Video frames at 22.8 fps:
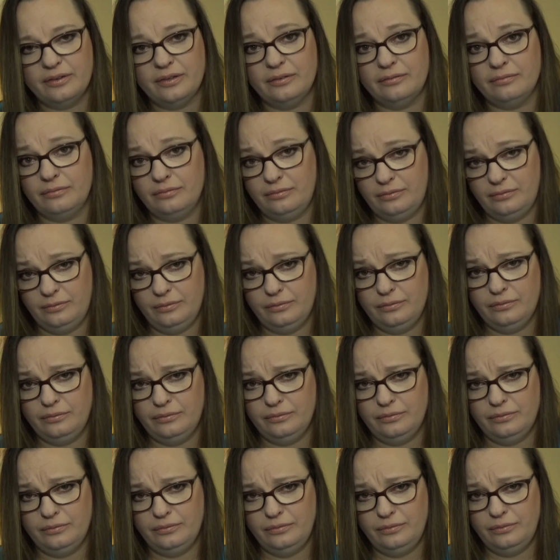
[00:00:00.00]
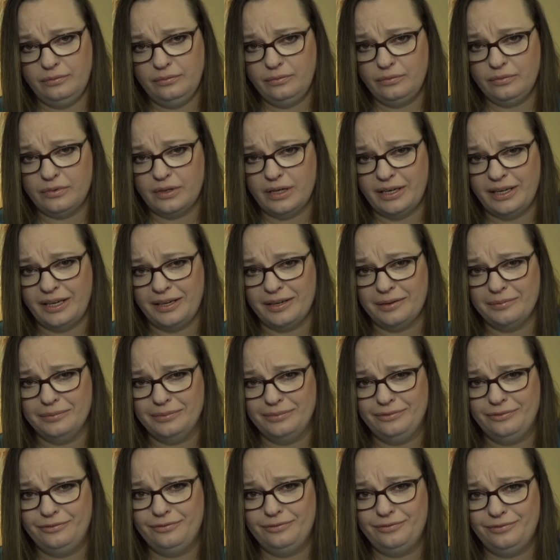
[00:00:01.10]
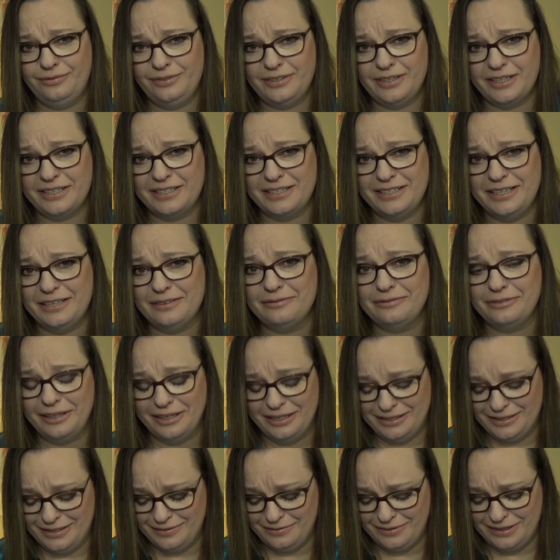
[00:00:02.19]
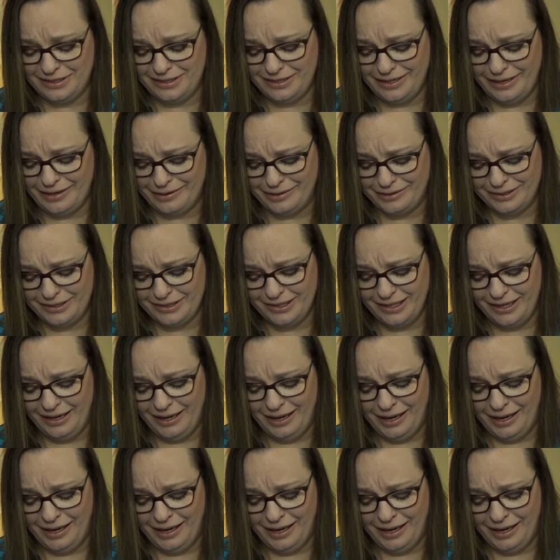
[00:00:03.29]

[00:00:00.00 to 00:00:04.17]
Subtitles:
than running up 16 flights of stairs.